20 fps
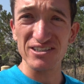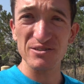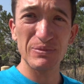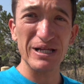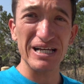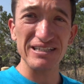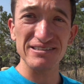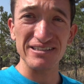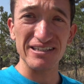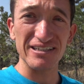It's
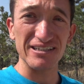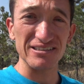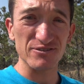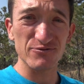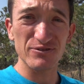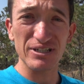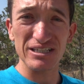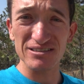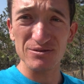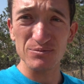plastic,
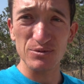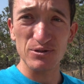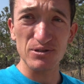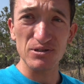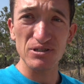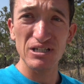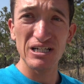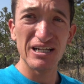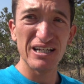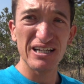it's
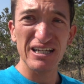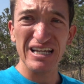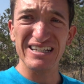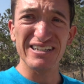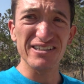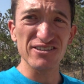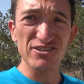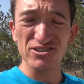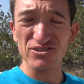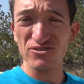flexible,
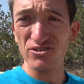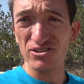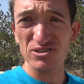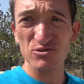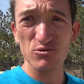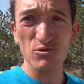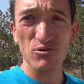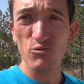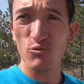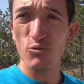and it just
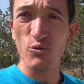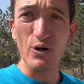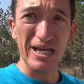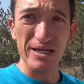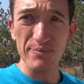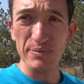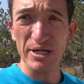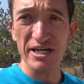looks way